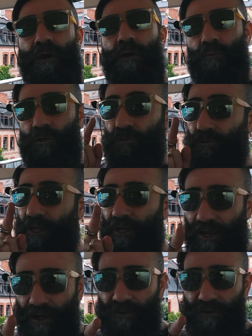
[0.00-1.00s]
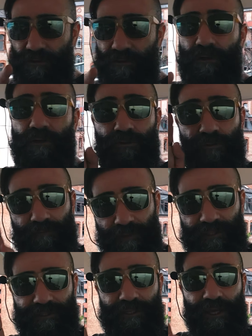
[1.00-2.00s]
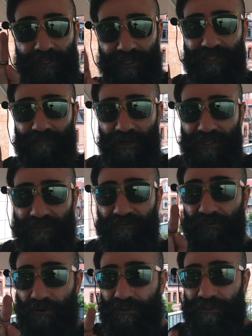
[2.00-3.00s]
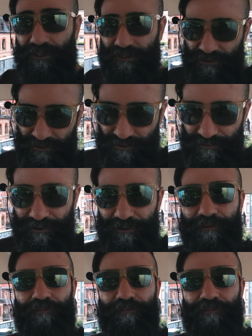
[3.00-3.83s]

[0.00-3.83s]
which will allow you to build an expressive Kontakt instrument.